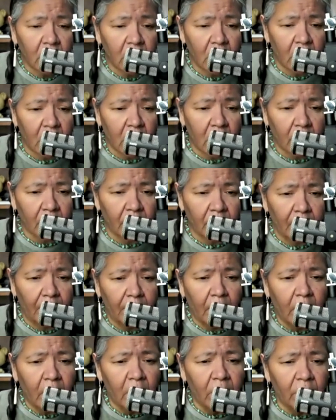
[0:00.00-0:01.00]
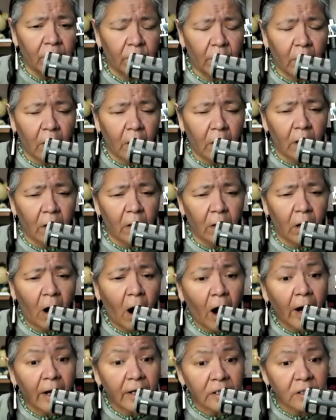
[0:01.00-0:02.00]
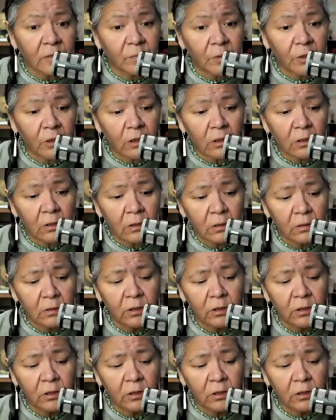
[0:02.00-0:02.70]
um, the hospital.